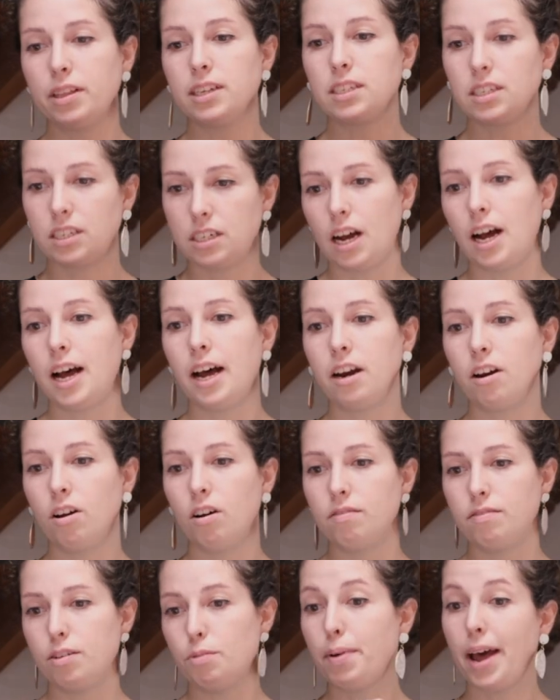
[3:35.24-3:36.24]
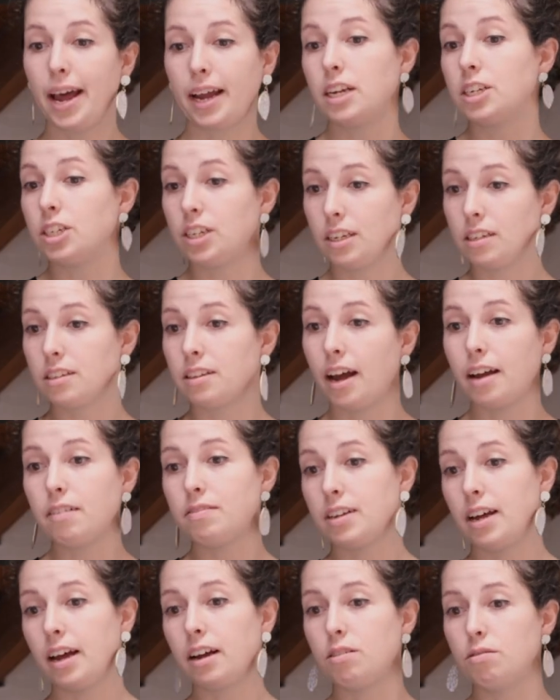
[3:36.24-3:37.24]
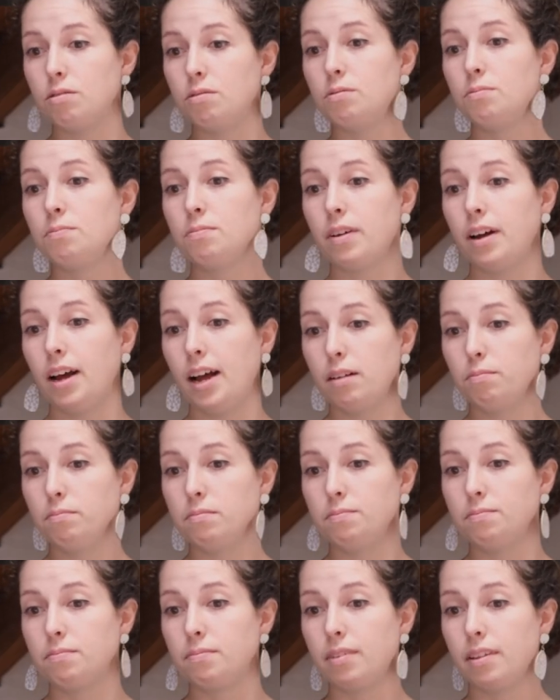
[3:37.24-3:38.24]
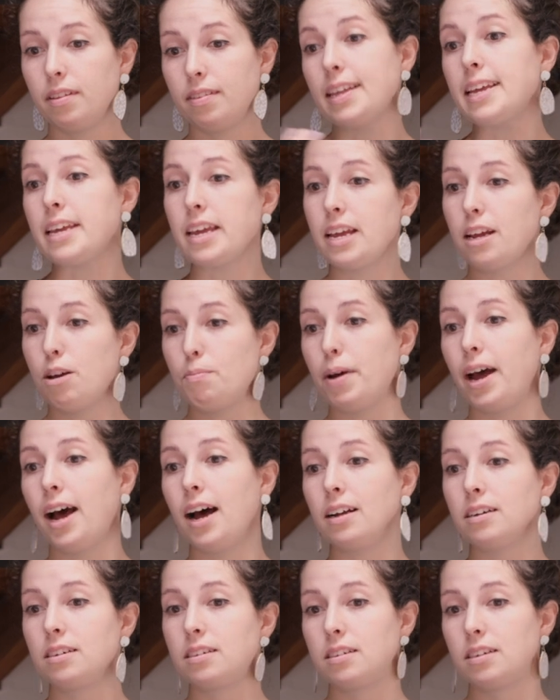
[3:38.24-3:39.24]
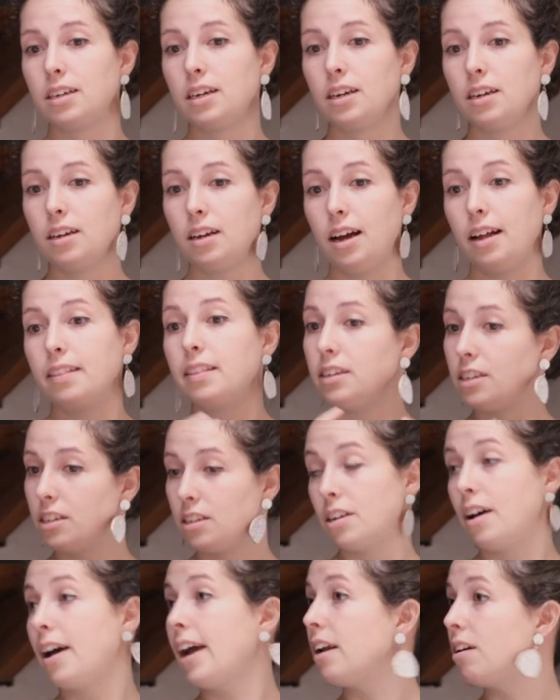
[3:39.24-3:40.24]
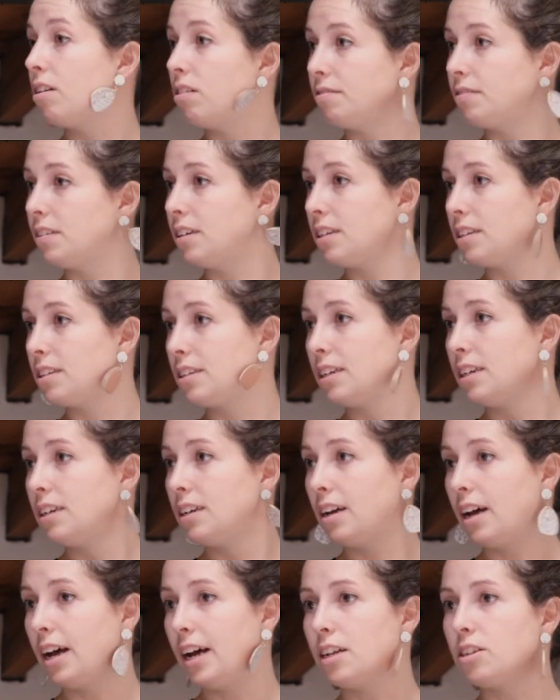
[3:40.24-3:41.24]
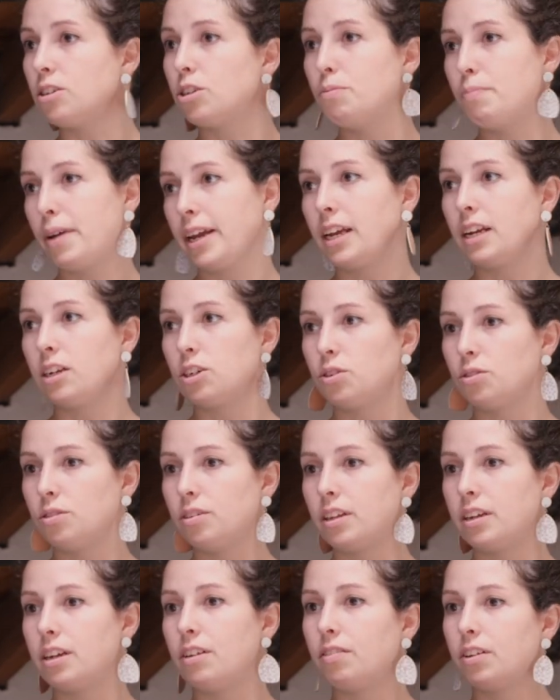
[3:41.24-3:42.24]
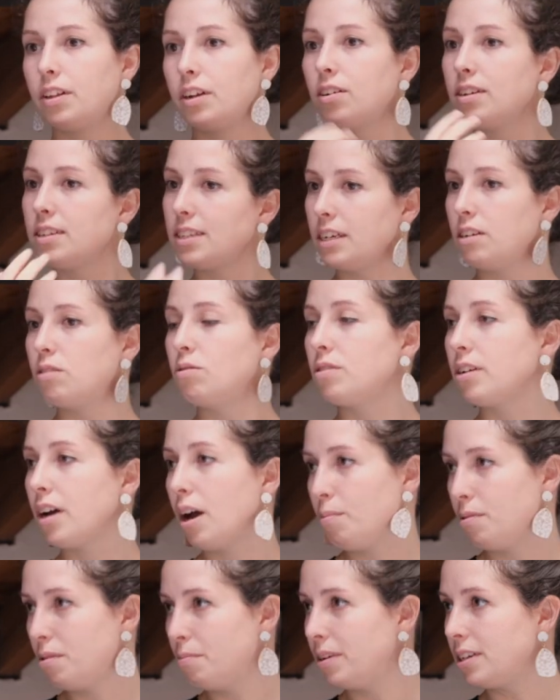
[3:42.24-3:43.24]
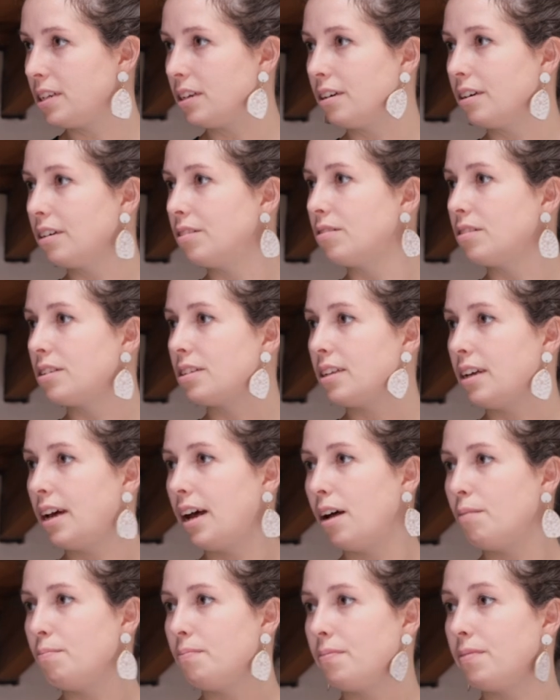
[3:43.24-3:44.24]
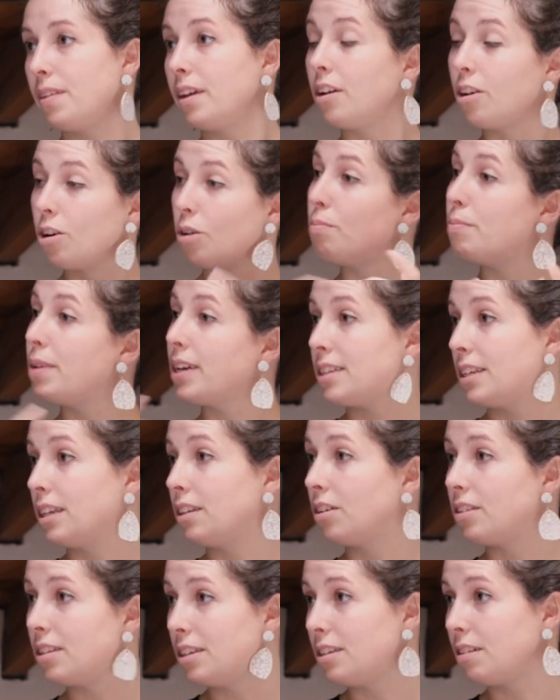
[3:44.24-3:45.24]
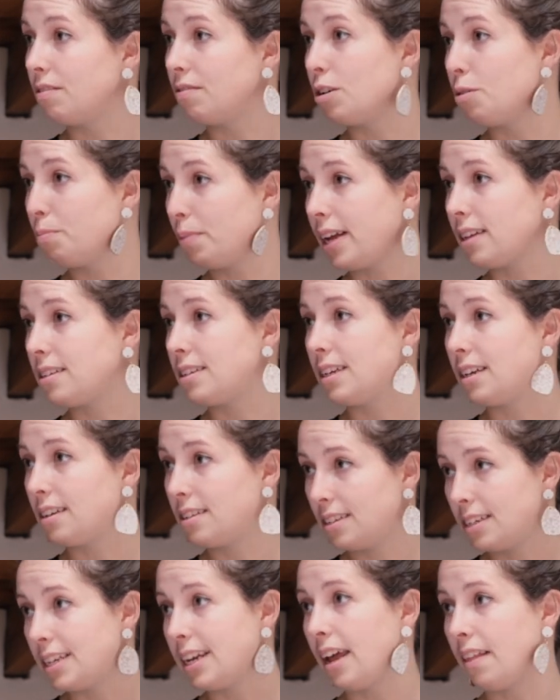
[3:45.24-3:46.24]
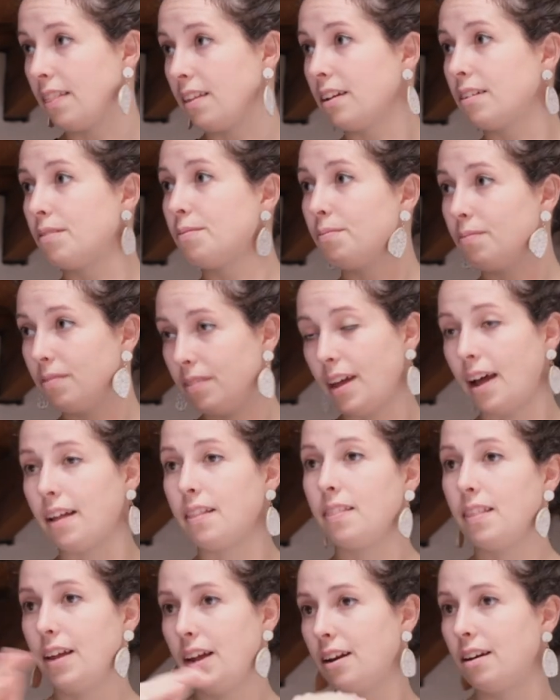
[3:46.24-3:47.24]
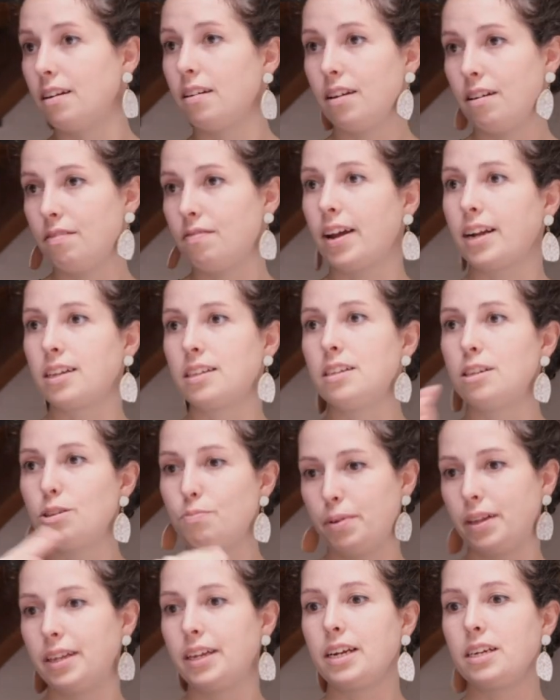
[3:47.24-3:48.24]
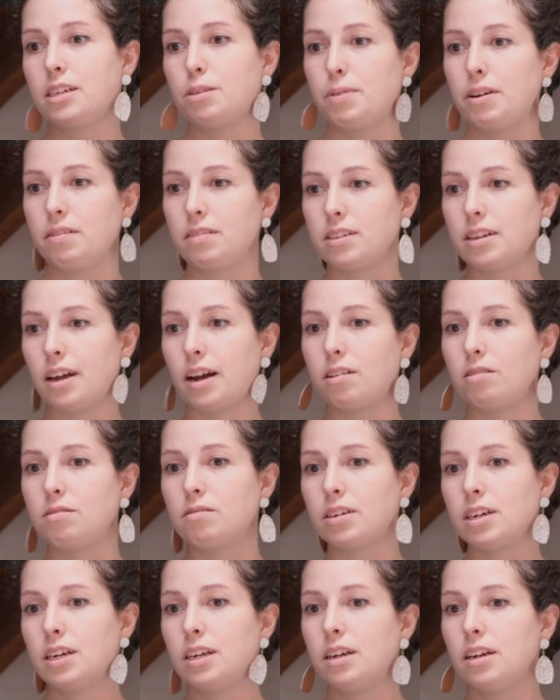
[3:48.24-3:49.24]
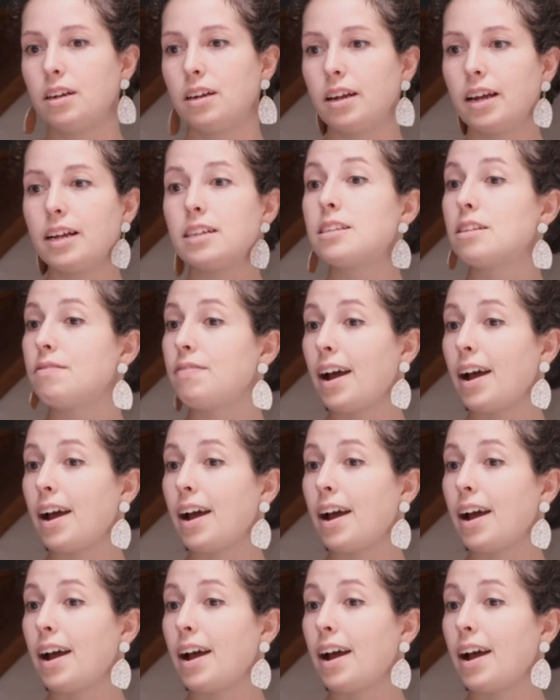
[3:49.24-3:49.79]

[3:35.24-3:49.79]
the start of a packaging's life cycle, thinking about the design of it. So making sure that you've only got single types of materials, that you're not mixing lots of different plastics together, that then affects its ability to be recycled. It's the